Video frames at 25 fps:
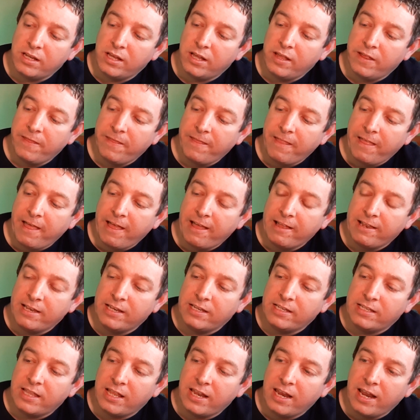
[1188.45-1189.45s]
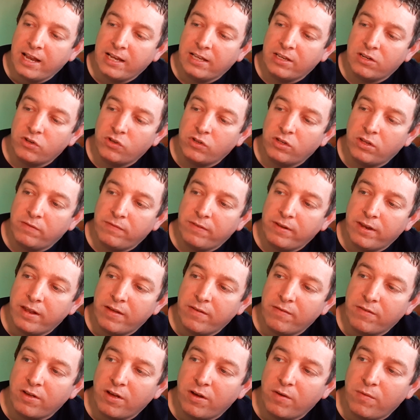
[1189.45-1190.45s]
and that is Director's
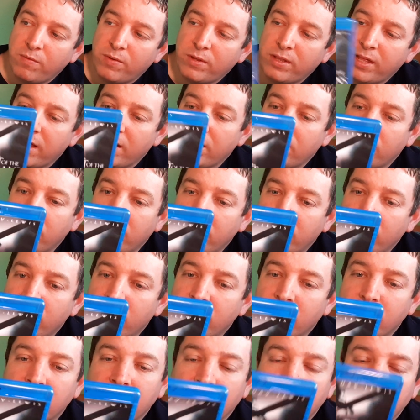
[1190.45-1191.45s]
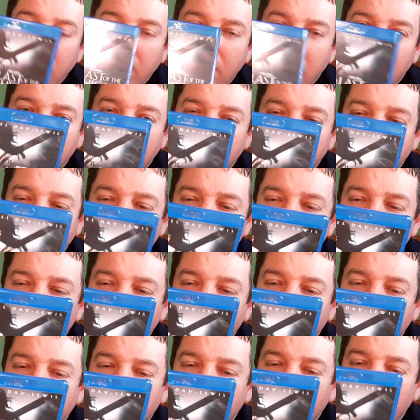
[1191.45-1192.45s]
Definitive Cut with Daniel Day-Lewis. That's a
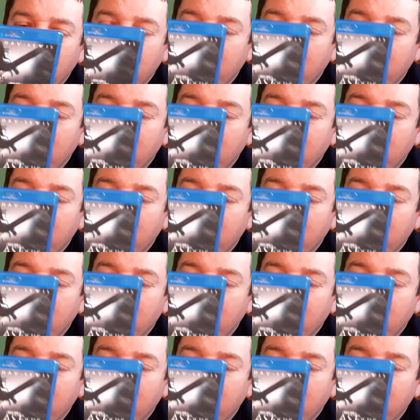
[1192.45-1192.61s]
really good